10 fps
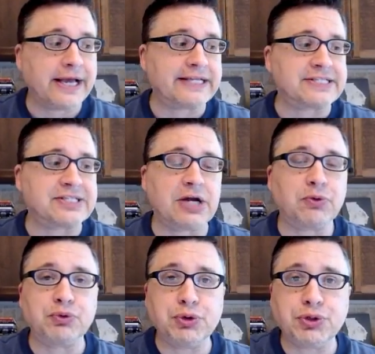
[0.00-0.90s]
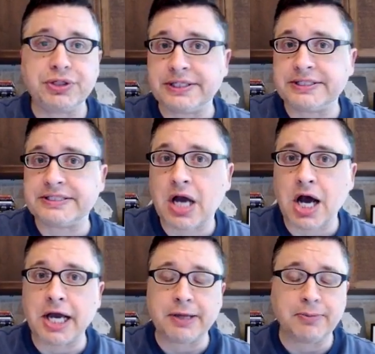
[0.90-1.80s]
It's not rooted in
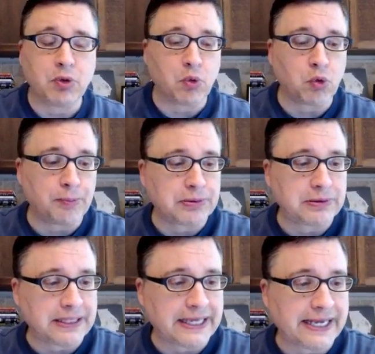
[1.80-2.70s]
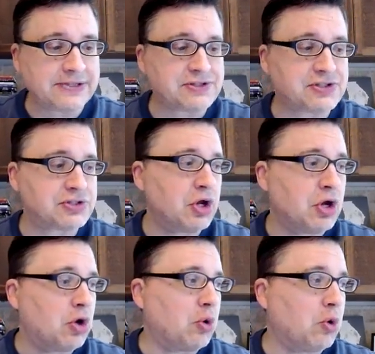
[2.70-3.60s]
time or place
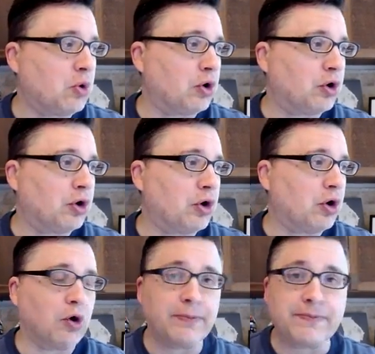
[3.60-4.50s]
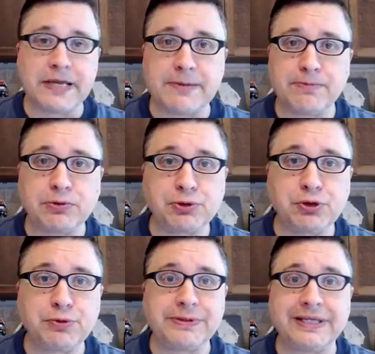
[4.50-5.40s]
or a people
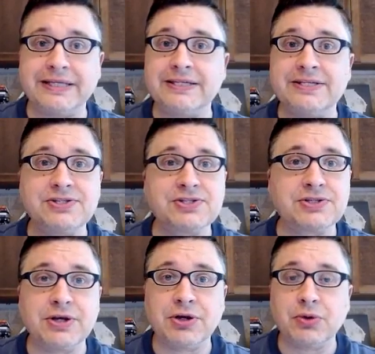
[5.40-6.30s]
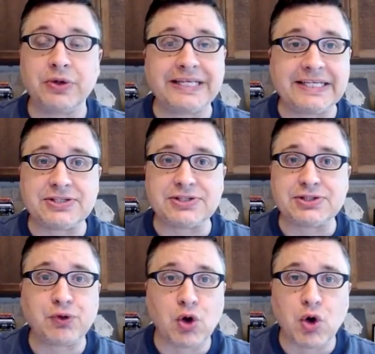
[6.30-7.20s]
group. It is what it is
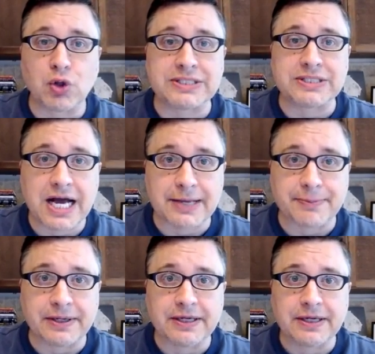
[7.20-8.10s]
for all time.